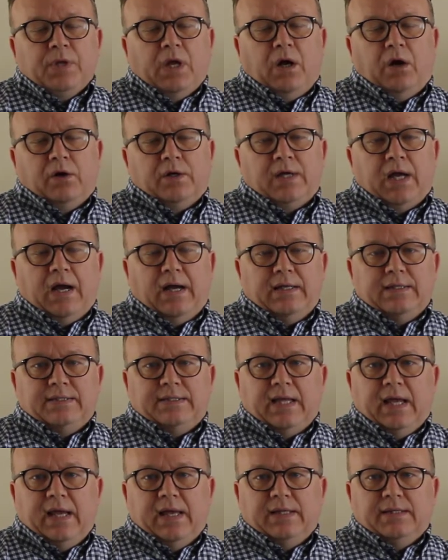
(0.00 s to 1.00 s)
our
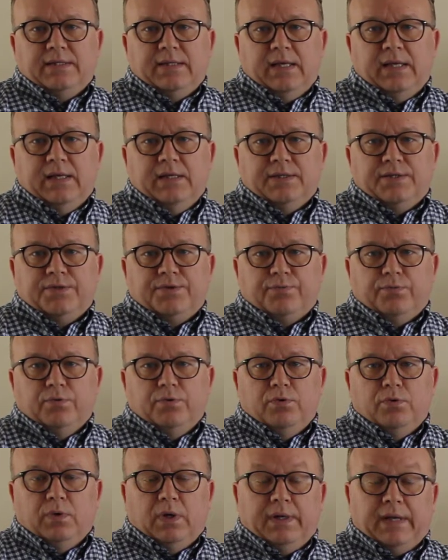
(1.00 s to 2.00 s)
content is
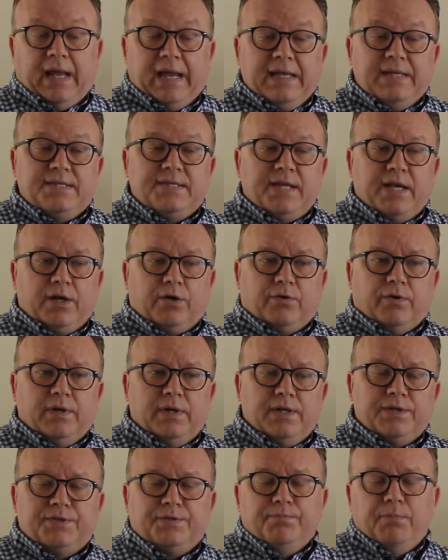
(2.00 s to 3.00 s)
through an
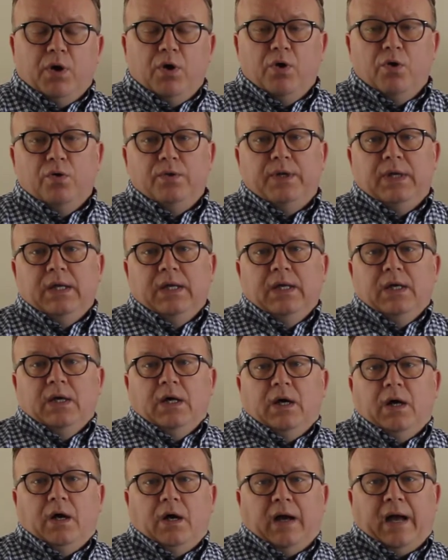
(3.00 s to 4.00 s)
asynchronous mode,
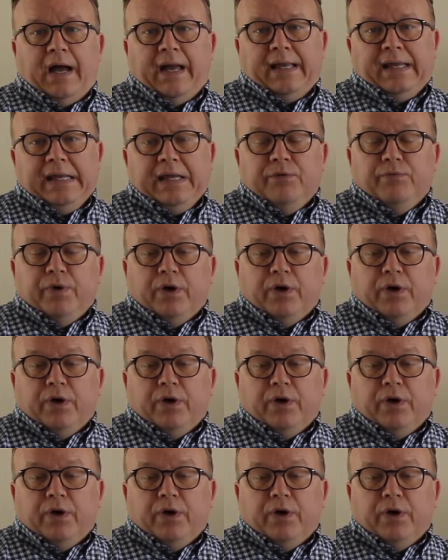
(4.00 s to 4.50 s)
i.e.